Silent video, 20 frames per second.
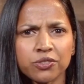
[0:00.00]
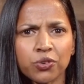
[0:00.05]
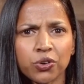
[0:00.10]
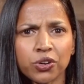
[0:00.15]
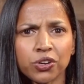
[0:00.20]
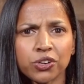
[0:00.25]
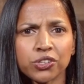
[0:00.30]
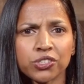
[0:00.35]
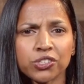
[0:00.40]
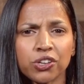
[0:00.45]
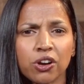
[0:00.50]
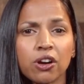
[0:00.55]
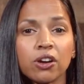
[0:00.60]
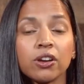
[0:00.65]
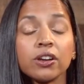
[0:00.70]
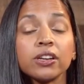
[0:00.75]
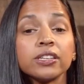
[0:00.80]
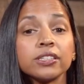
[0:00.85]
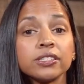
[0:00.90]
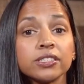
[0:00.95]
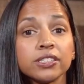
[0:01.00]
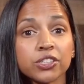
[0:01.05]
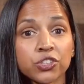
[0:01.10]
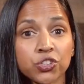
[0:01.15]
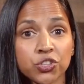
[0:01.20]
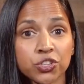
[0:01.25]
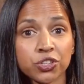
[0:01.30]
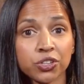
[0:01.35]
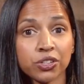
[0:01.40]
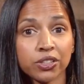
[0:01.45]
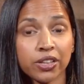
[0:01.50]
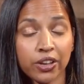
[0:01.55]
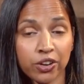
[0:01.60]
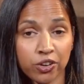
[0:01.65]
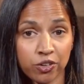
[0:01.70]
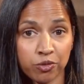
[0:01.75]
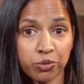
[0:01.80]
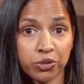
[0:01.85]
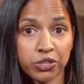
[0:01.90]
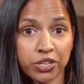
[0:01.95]
orders are an additional layer
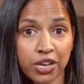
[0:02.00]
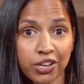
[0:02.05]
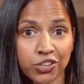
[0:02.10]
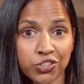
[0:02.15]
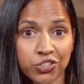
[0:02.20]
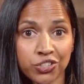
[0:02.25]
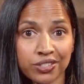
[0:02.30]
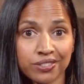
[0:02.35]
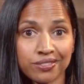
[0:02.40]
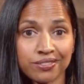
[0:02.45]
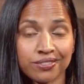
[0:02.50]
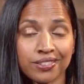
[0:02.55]
of protection.